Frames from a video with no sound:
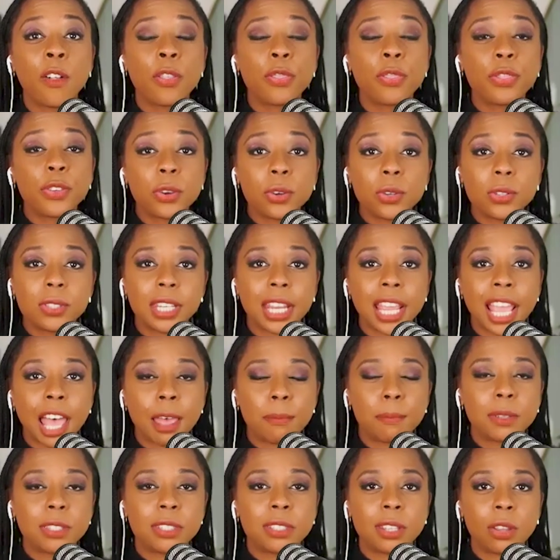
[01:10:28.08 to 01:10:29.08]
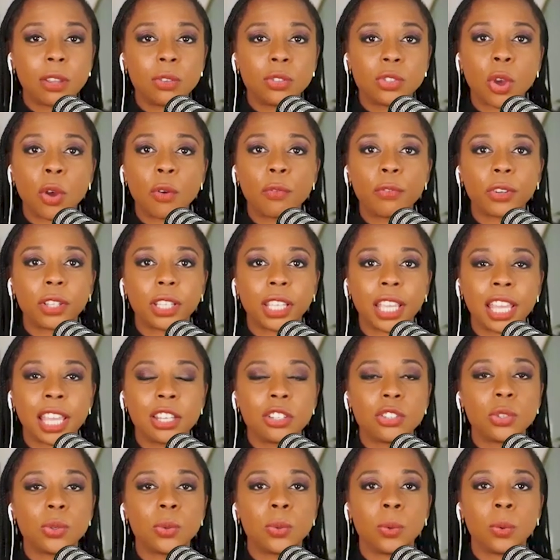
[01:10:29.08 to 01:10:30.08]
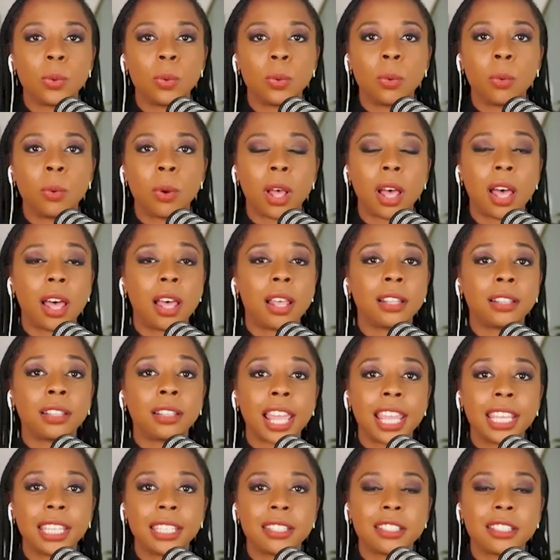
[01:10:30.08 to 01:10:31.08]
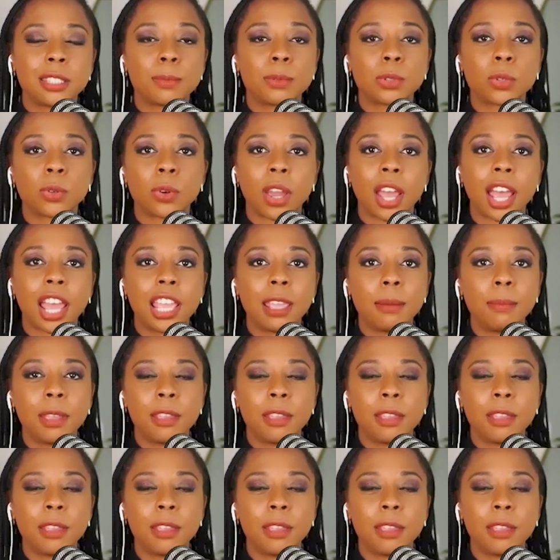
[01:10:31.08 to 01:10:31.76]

Thursday episode. Don't forget to uh, like and subscribe.